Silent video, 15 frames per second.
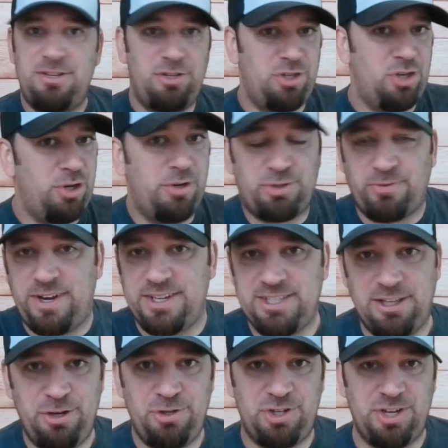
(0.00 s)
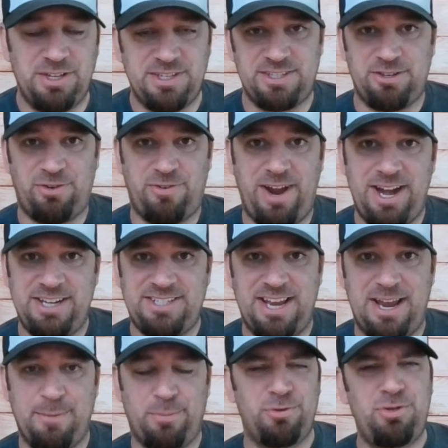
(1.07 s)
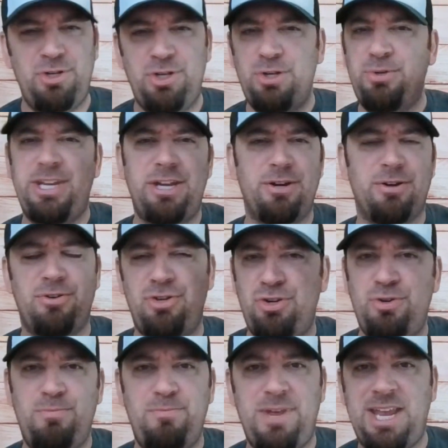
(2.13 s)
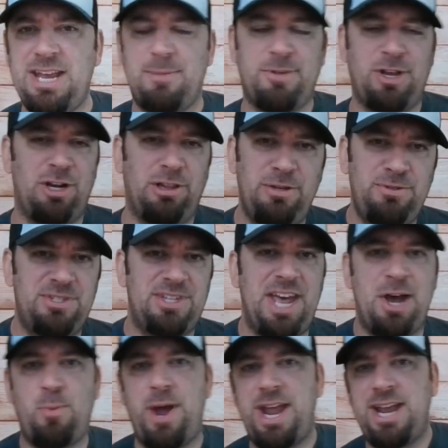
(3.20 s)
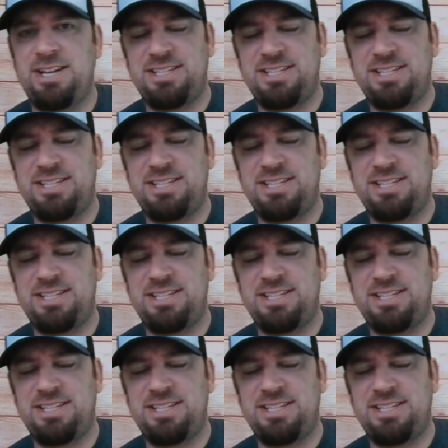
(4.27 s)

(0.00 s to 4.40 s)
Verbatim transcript: New Year's resolutions is a great example. New year, new me. I'm going to lose that weight.